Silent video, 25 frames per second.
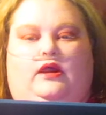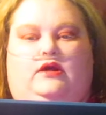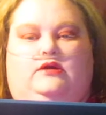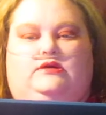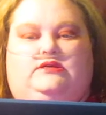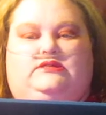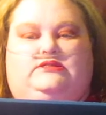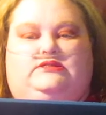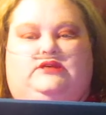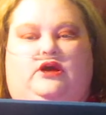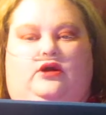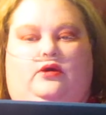
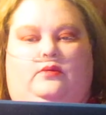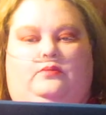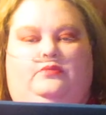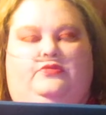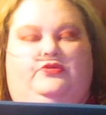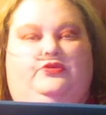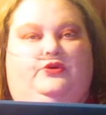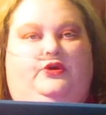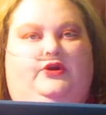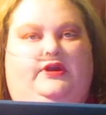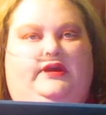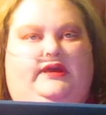Psalm
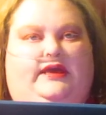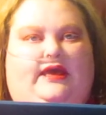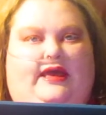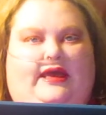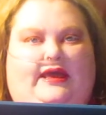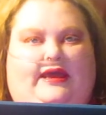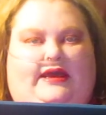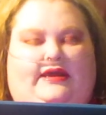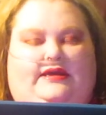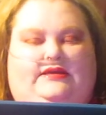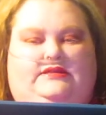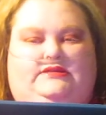
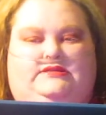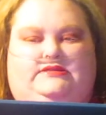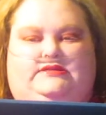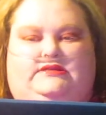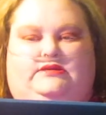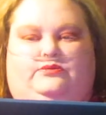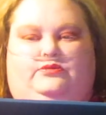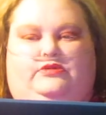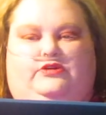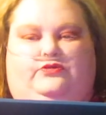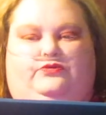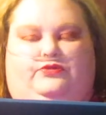38,
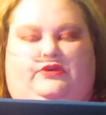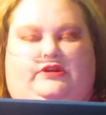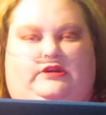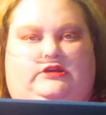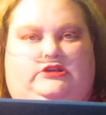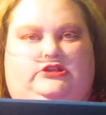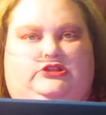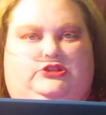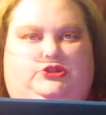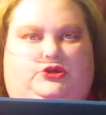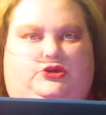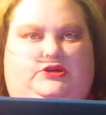we
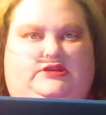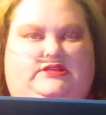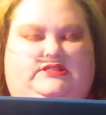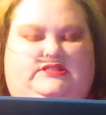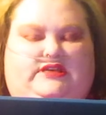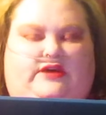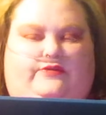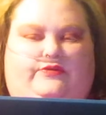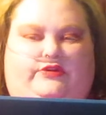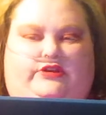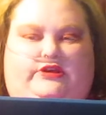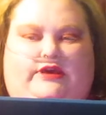finished
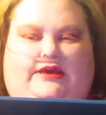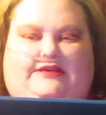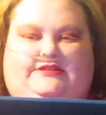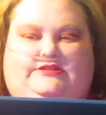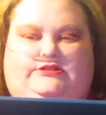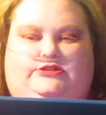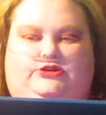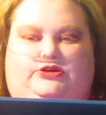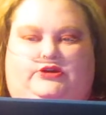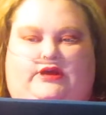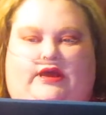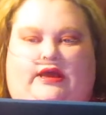37
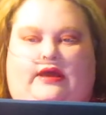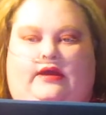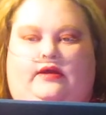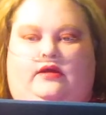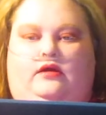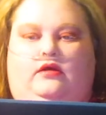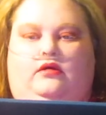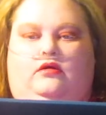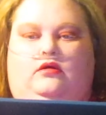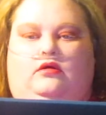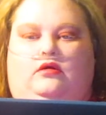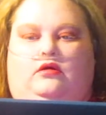yesterday,
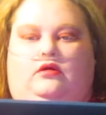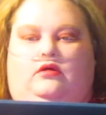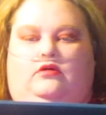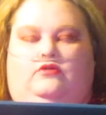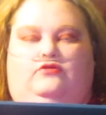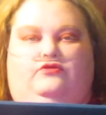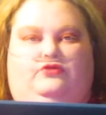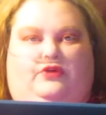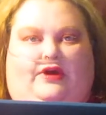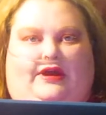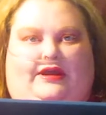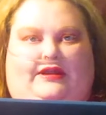
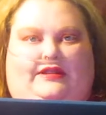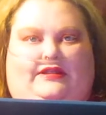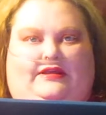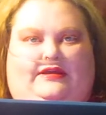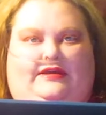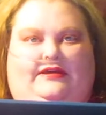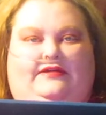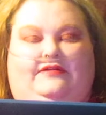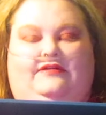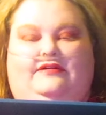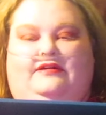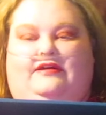
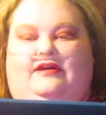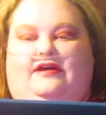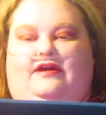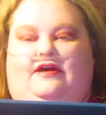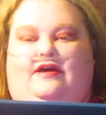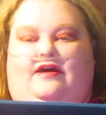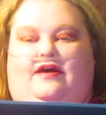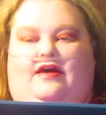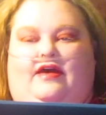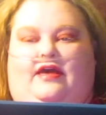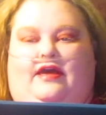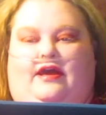finally,
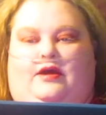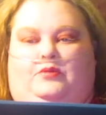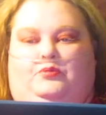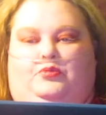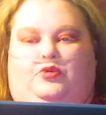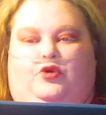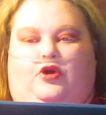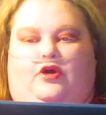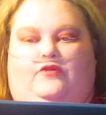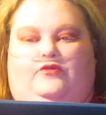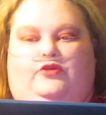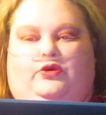and
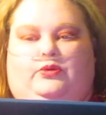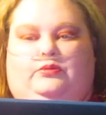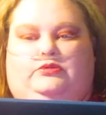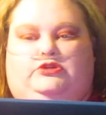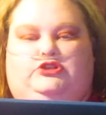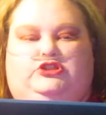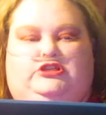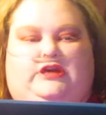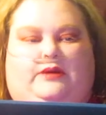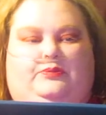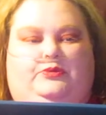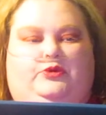Proverbs
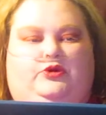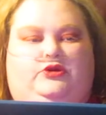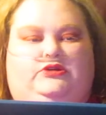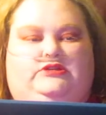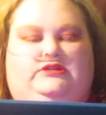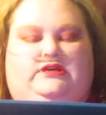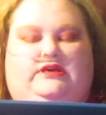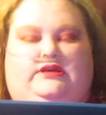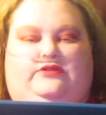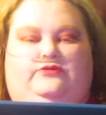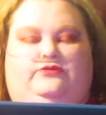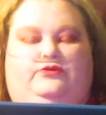chapter
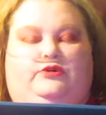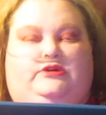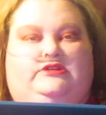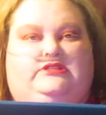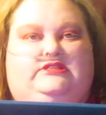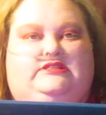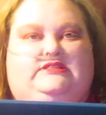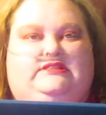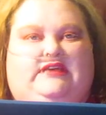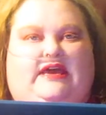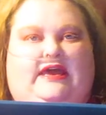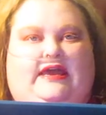10,
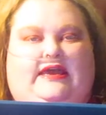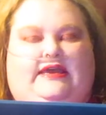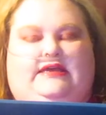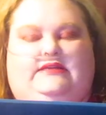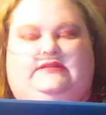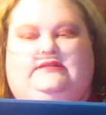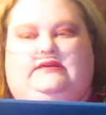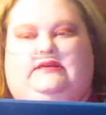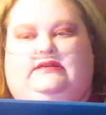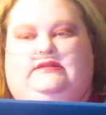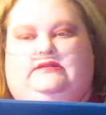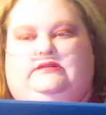verses
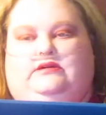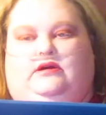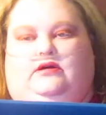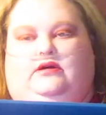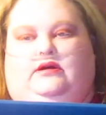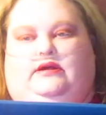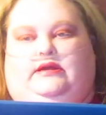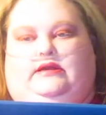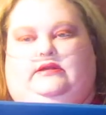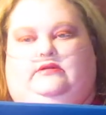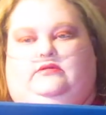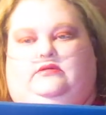8 and
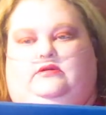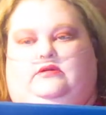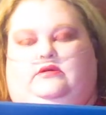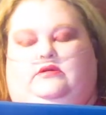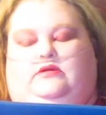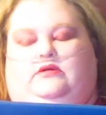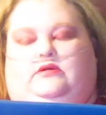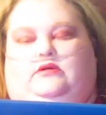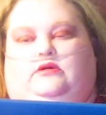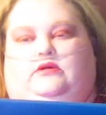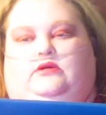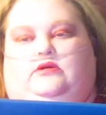9.
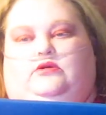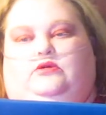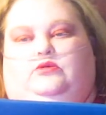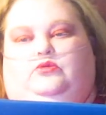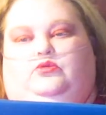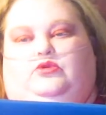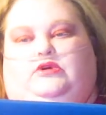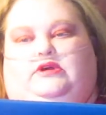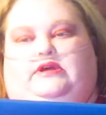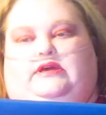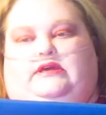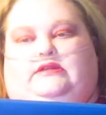
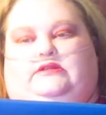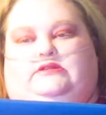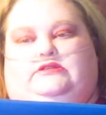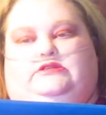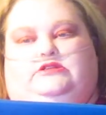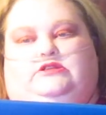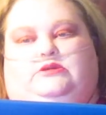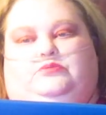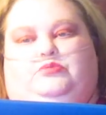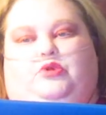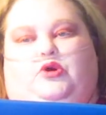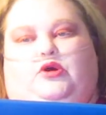We're getting
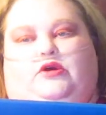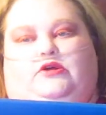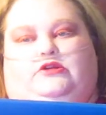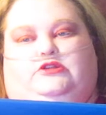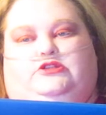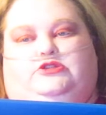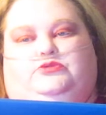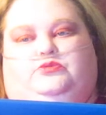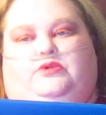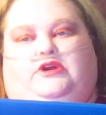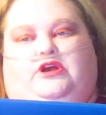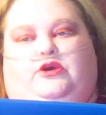to the
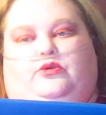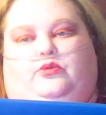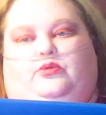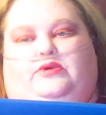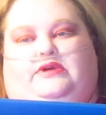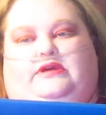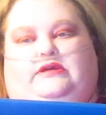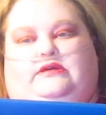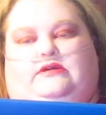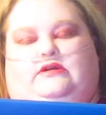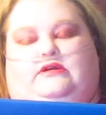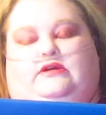parts where
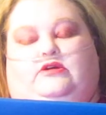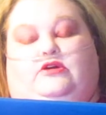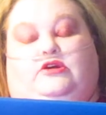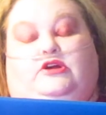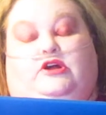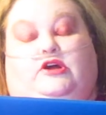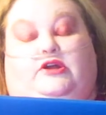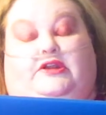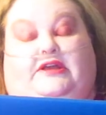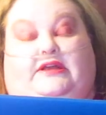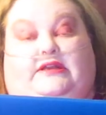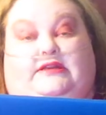we are
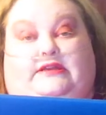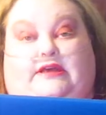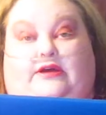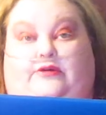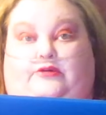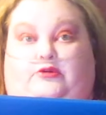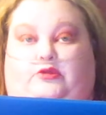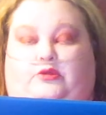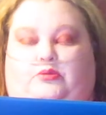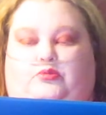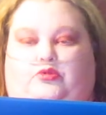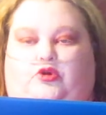cutting
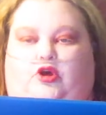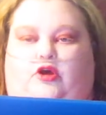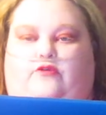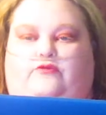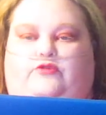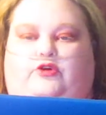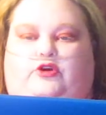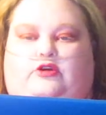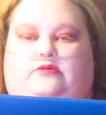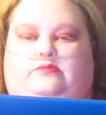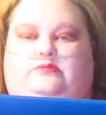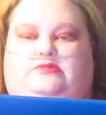down on the
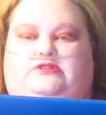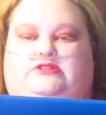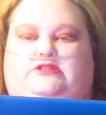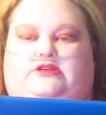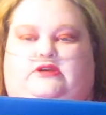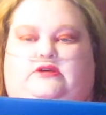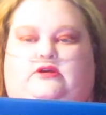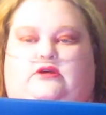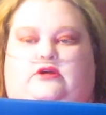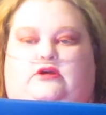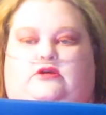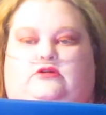Proverbs
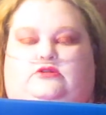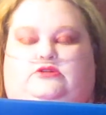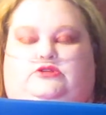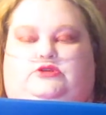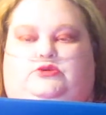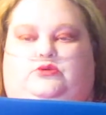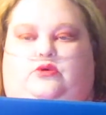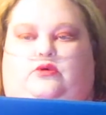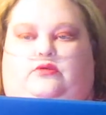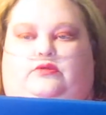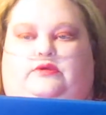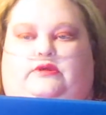
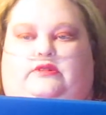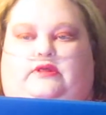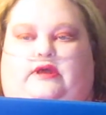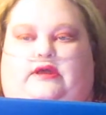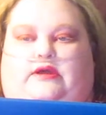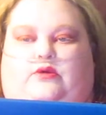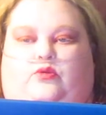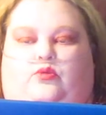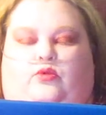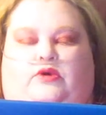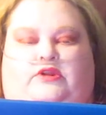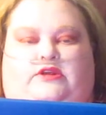to only like
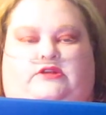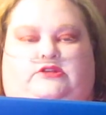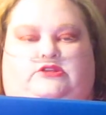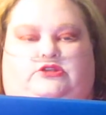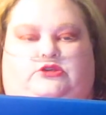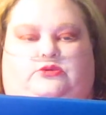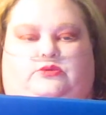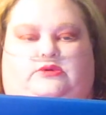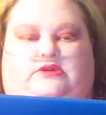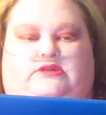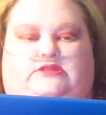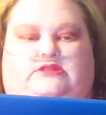one and
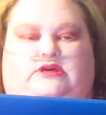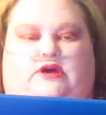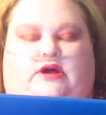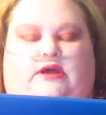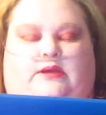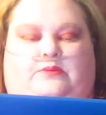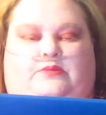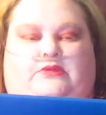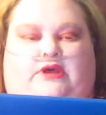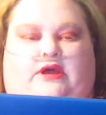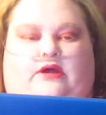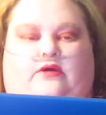two at a
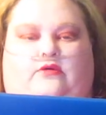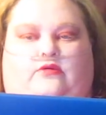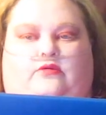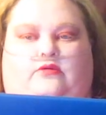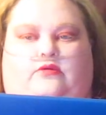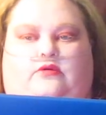time now,